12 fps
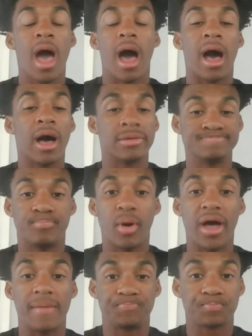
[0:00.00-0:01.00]

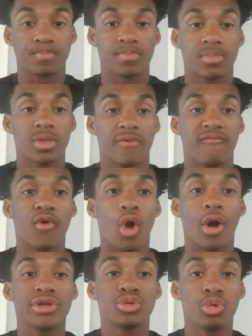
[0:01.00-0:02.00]
But for
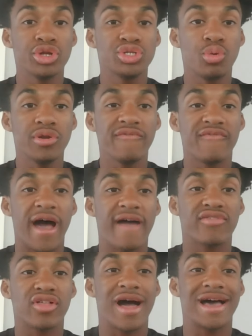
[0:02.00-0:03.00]
our
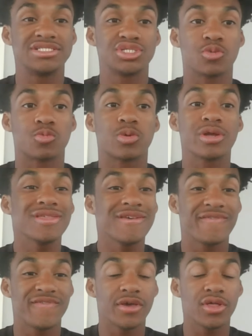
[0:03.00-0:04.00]
2025 class to really
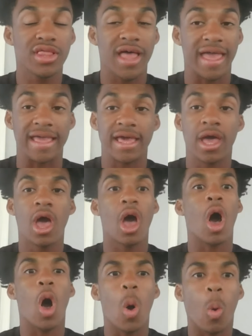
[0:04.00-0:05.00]
feel like,
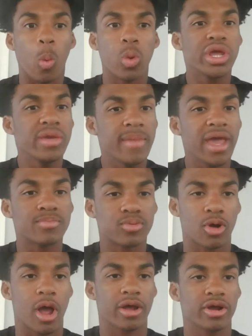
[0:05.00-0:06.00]
oh, we made
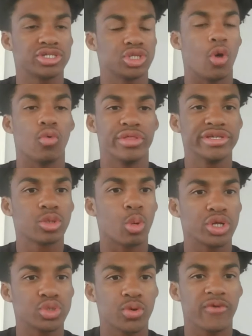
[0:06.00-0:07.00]
progress, oh, this
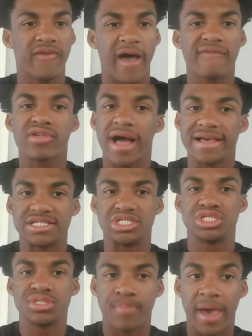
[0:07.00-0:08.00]
2025 class is
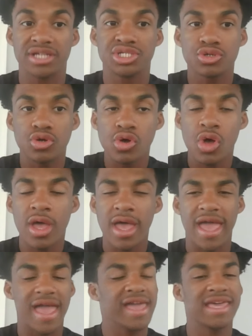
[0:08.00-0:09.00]
special,
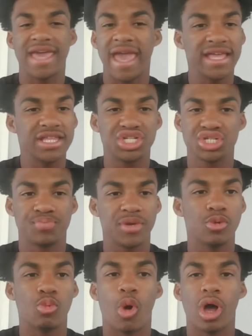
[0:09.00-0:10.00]
it can't just
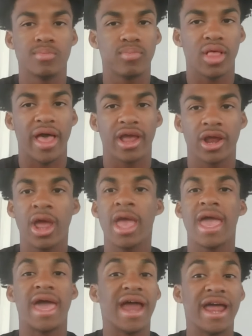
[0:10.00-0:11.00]
be one player.
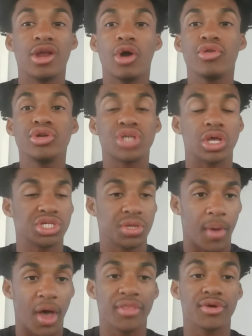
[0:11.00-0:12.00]
And I know there's some
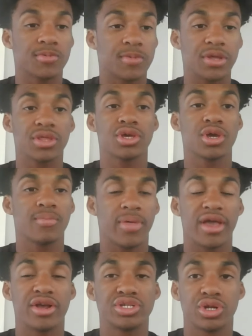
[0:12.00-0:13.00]
other really good
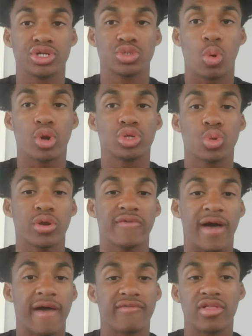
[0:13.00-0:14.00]
players in our
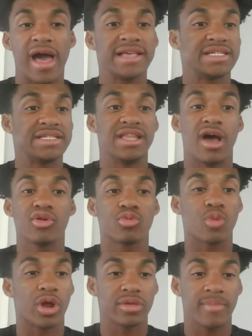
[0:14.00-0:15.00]
2025 class, another
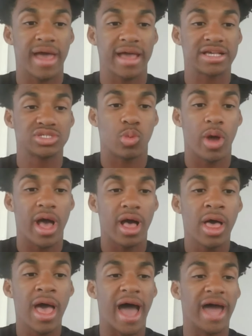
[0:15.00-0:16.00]
running back as
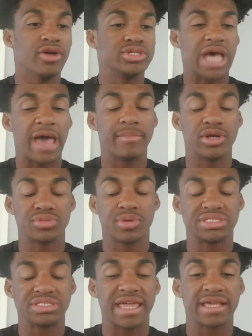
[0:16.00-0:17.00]
well. I know Zymear Smith
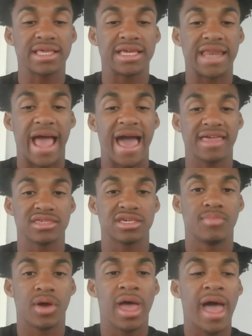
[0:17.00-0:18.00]
is technically an
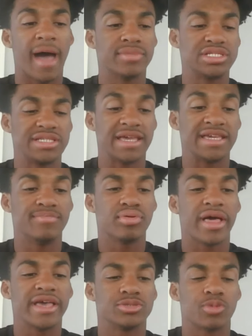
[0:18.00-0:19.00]
athlete, but I'm just saying he
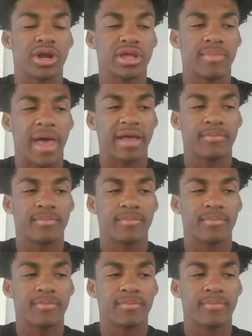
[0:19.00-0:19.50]
plays running back.